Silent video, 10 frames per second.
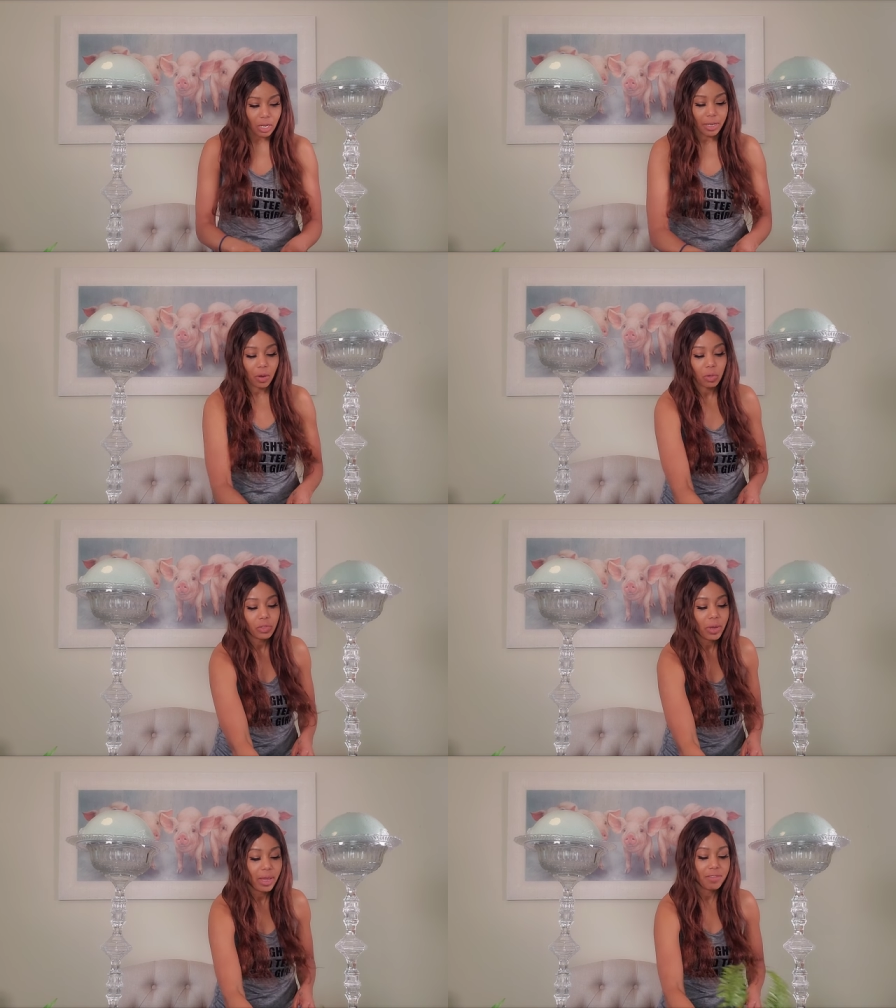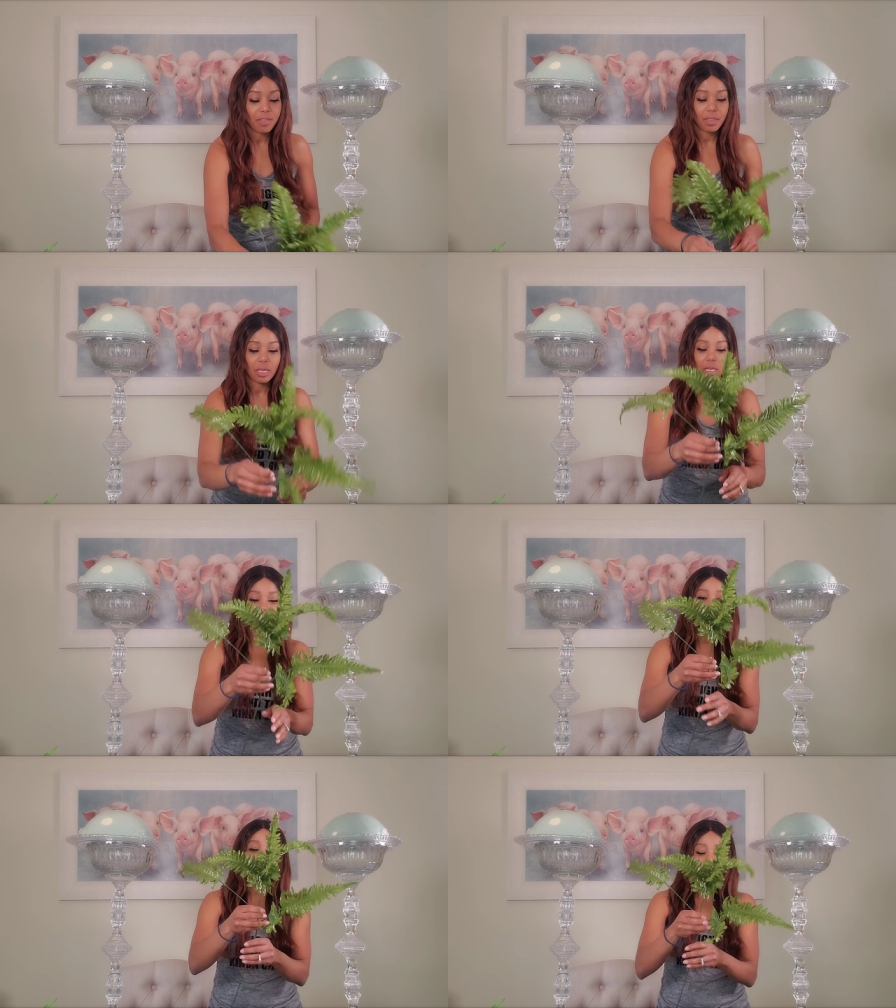I also have
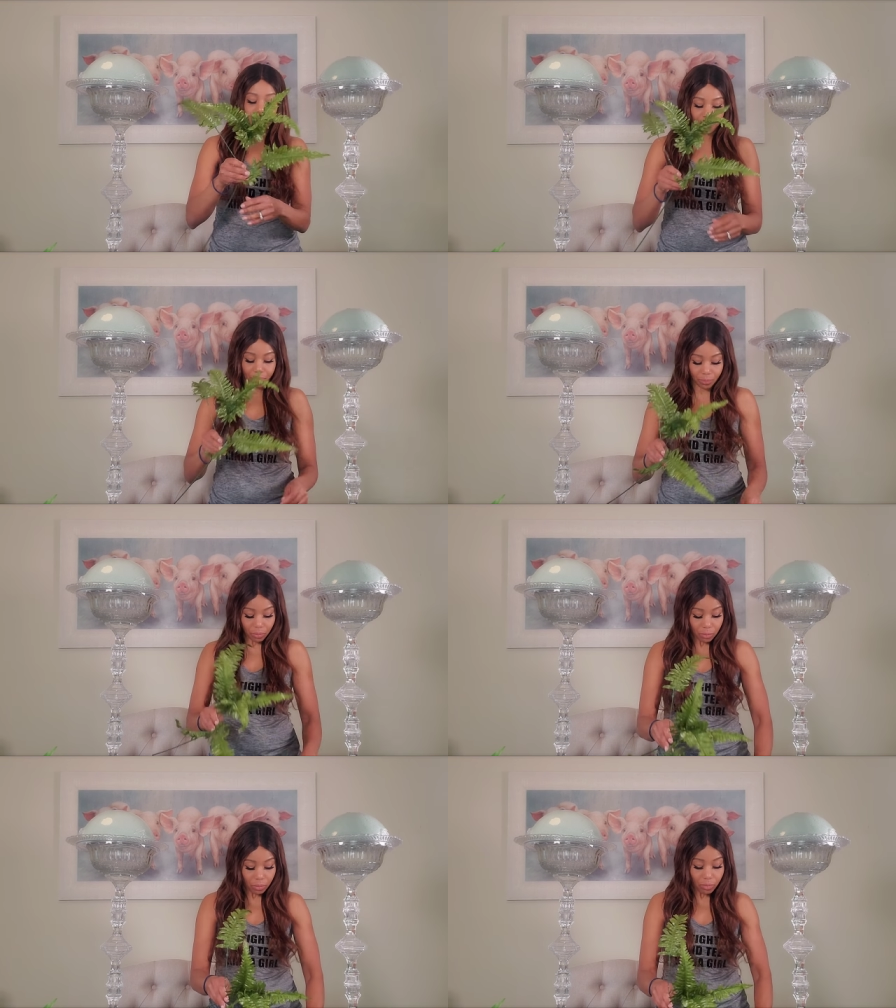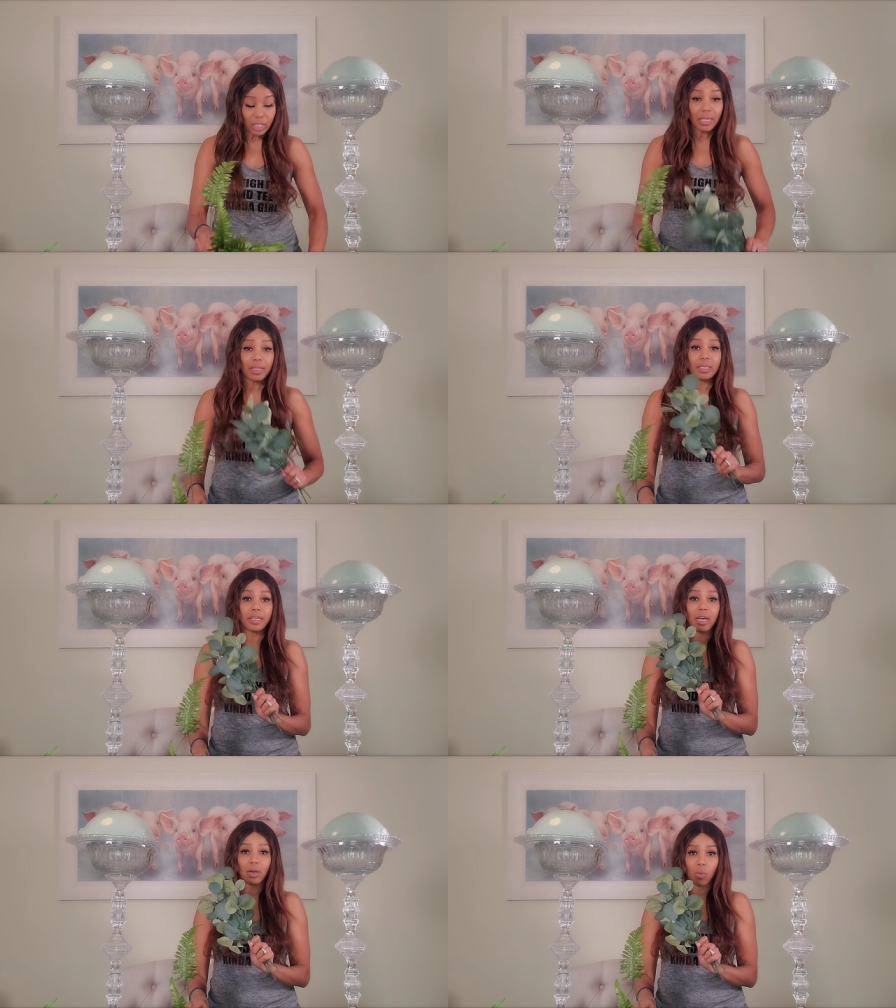these these
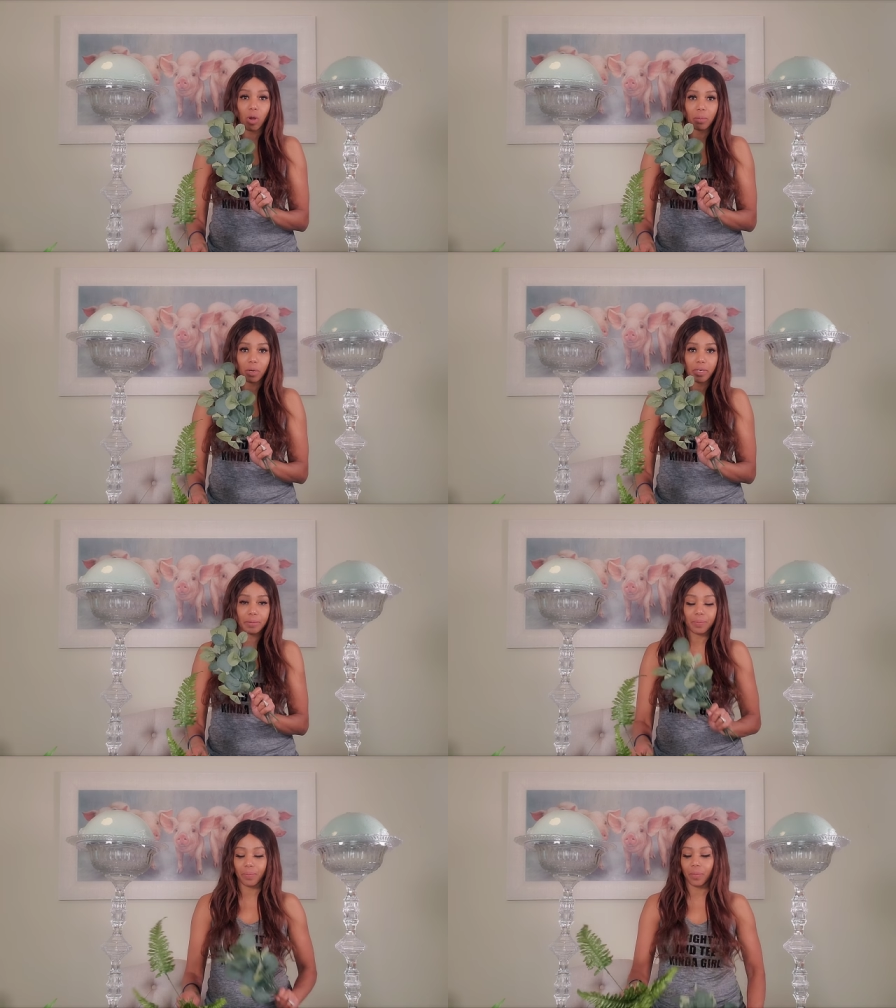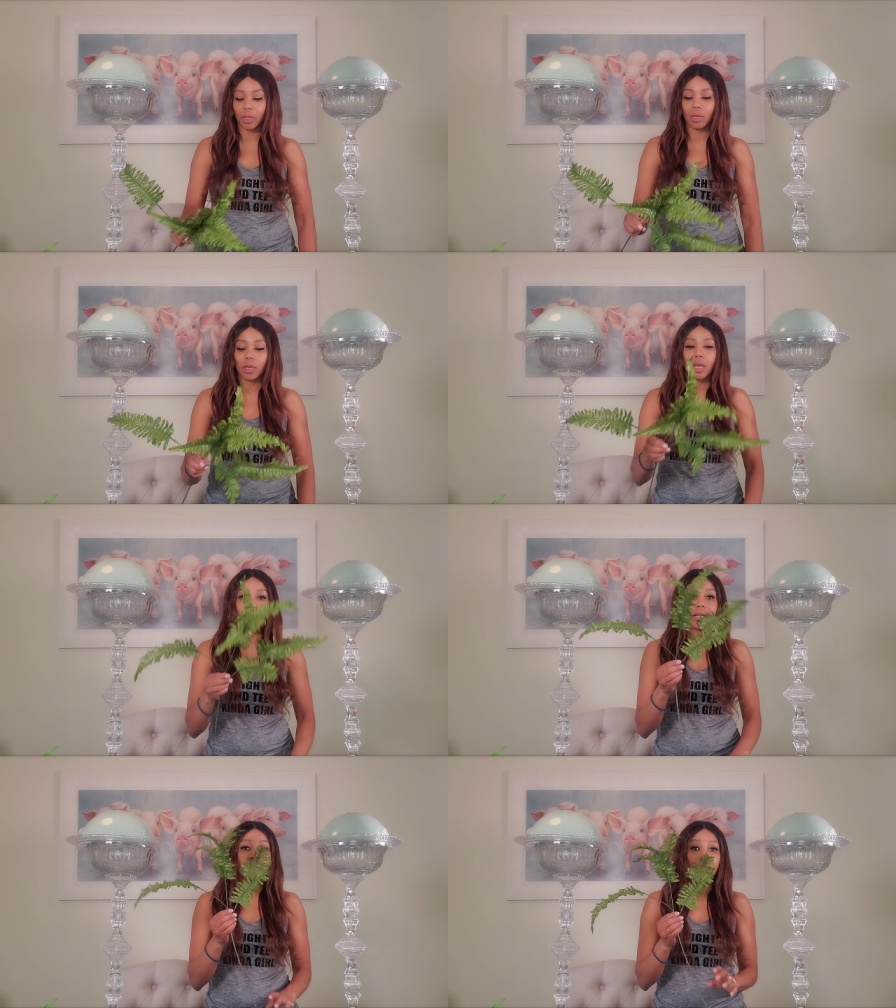I got at Walmart.
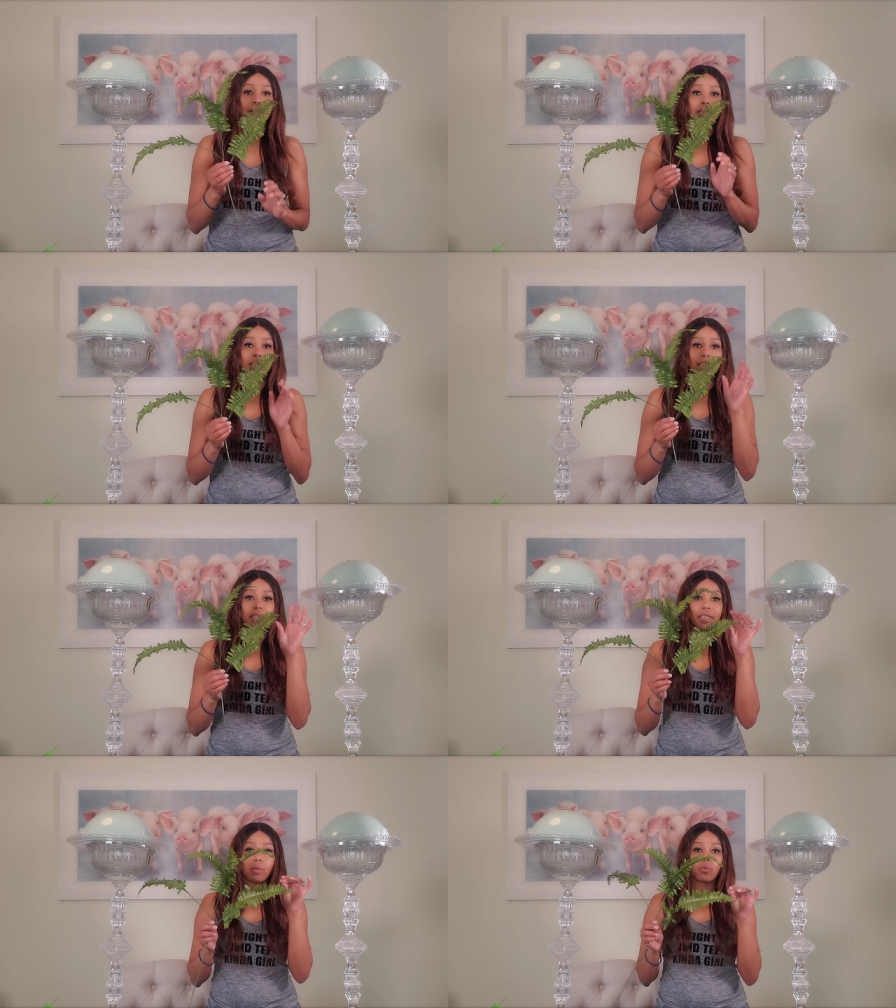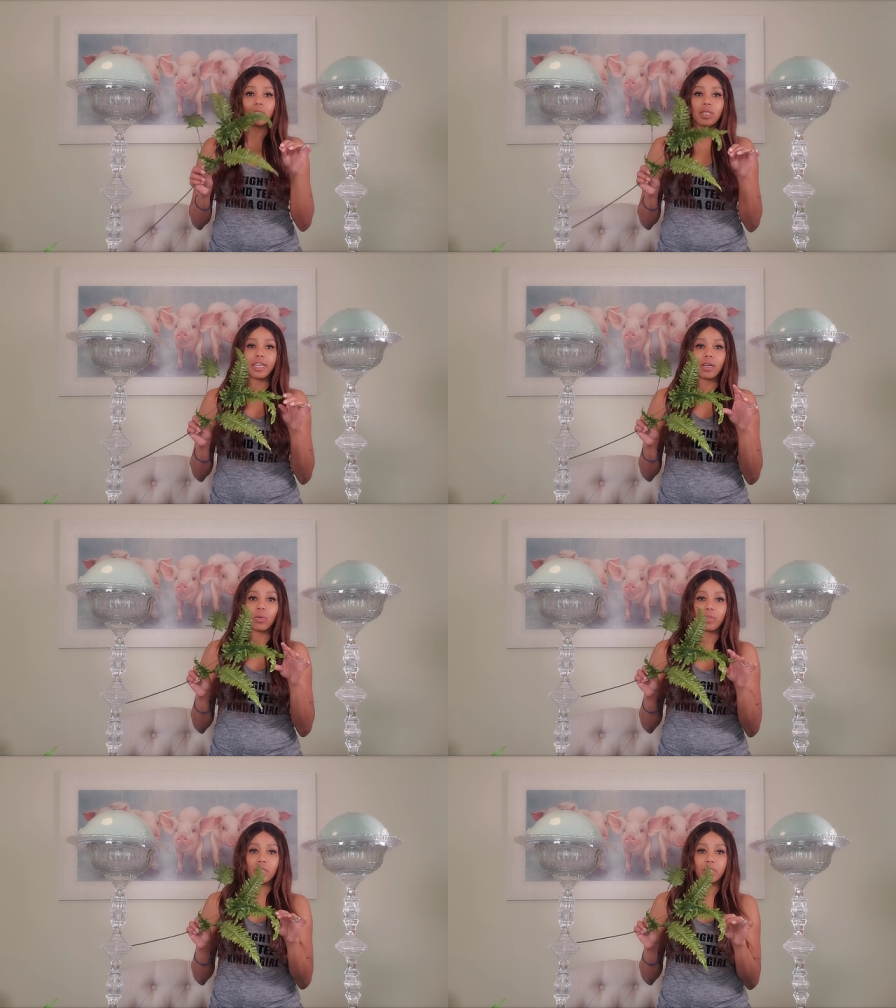I got these and I really like
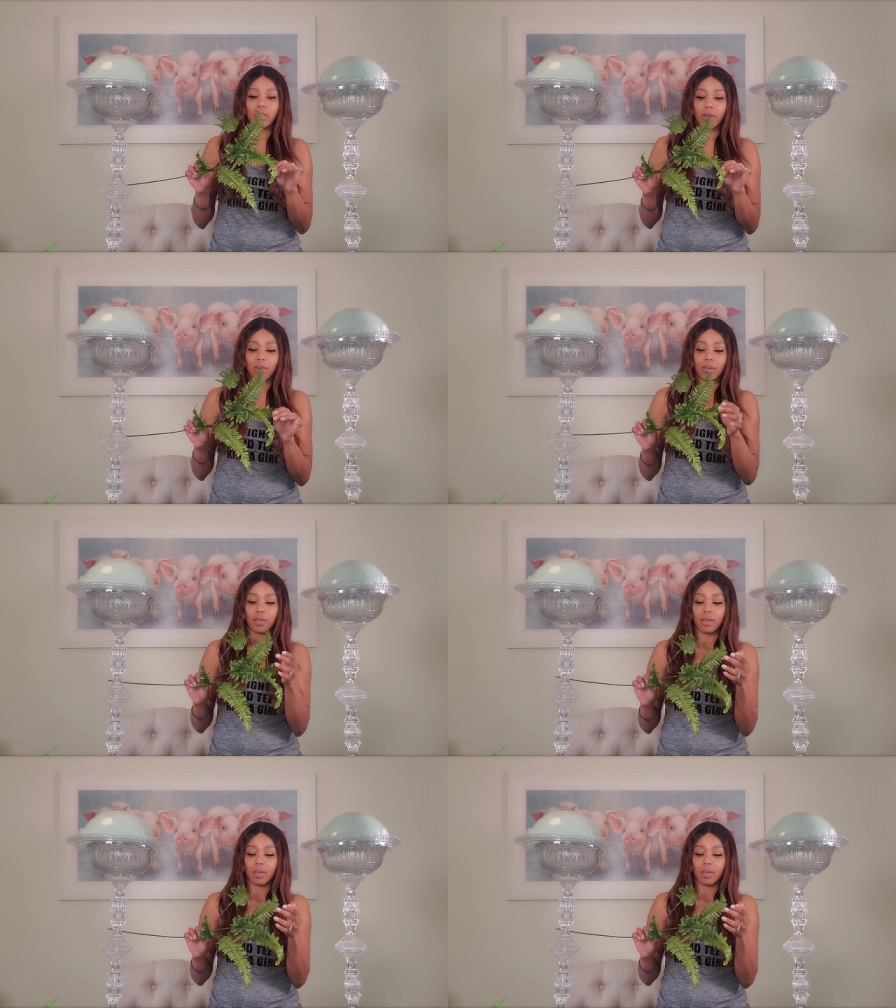how these look.